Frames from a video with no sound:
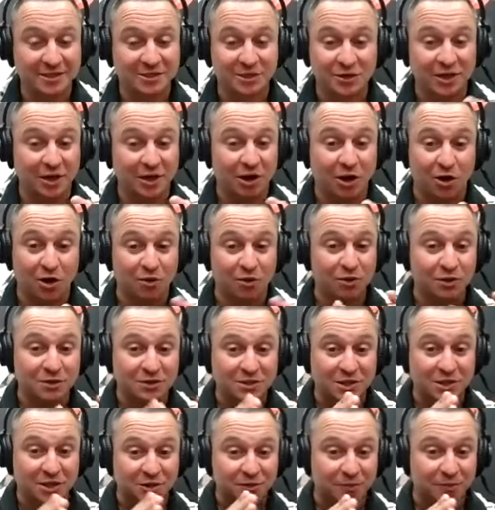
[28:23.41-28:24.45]
So again, all those
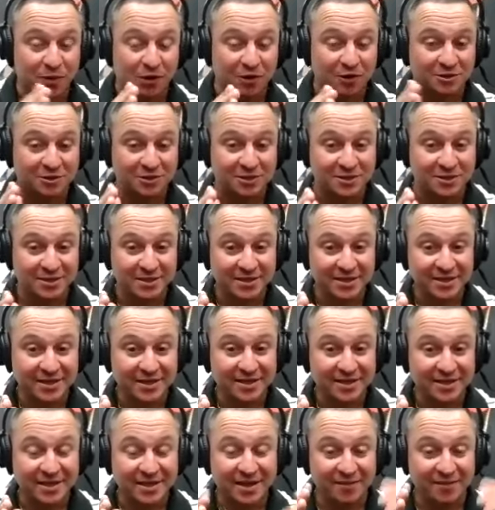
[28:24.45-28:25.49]
other parts
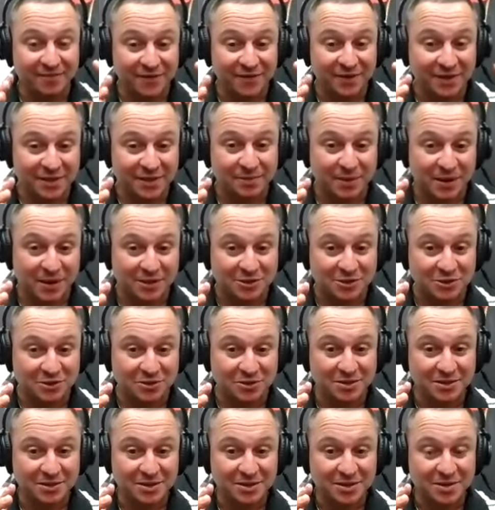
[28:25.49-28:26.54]
that fit the puzzle,